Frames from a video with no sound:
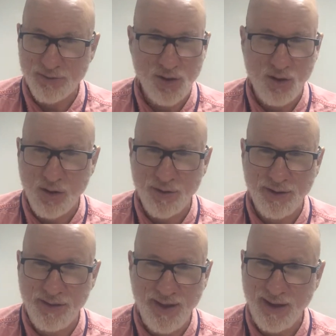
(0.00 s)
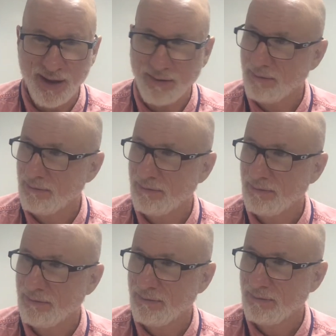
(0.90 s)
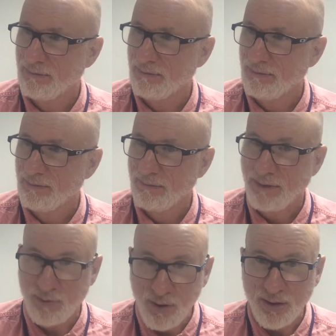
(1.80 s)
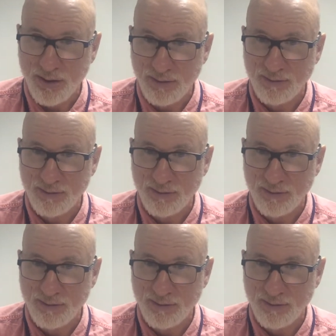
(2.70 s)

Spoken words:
that was a horrid thing. They would.